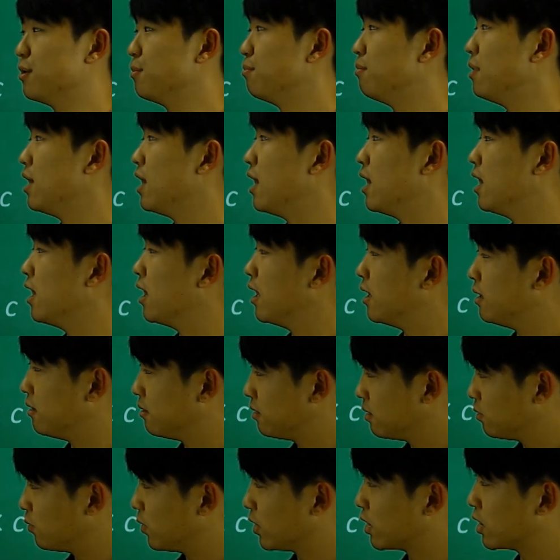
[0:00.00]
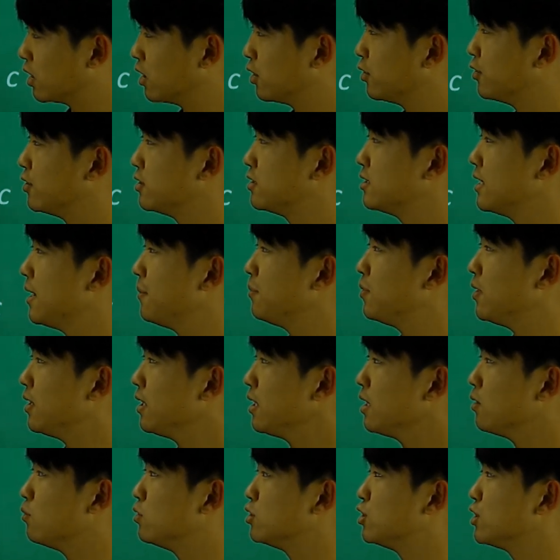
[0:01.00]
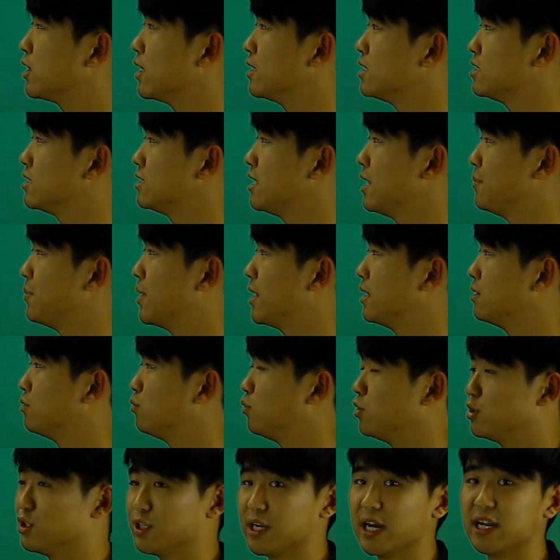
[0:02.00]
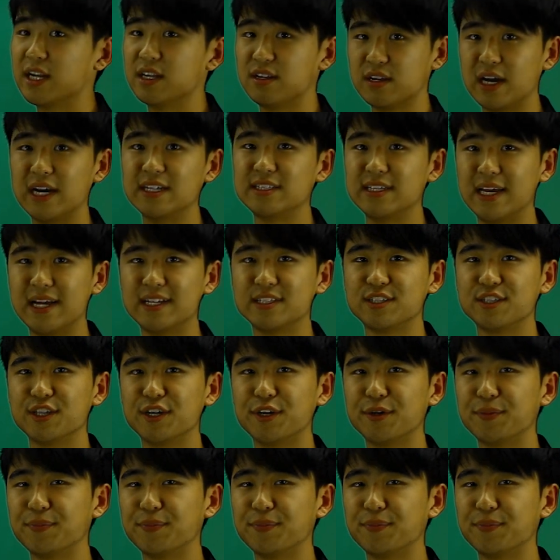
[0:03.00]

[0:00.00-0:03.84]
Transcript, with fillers: but we're going to do the same thing and we should get the same, we should get a nice answer.